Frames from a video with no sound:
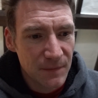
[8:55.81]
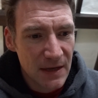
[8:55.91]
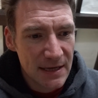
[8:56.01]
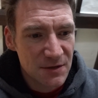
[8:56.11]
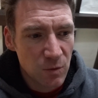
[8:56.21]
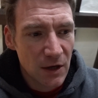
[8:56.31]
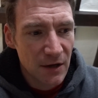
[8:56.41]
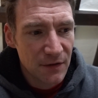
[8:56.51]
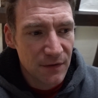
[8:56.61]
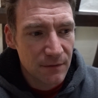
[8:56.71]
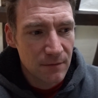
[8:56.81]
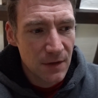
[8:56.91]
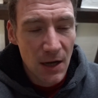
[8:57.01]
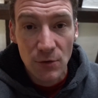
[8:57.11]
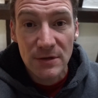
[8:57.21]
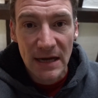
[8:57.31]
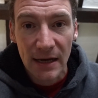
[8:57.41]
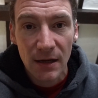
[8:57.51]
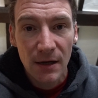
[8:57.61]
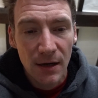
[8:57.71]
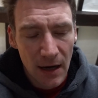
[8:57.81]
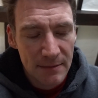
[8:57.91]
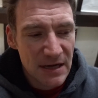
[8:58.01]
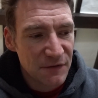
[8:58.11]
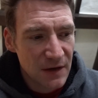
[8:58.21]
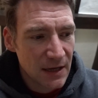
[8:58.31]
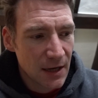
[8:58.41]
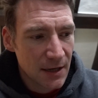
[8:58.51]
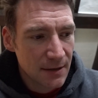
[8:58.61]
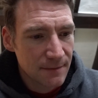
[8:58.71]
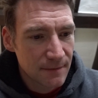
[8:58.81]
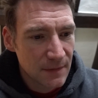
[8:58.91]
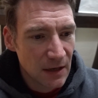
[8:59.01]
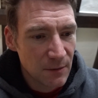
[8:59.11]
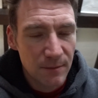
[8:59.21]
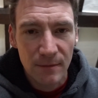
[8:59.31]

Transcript: is worth noting, I'm definitely going to, you know,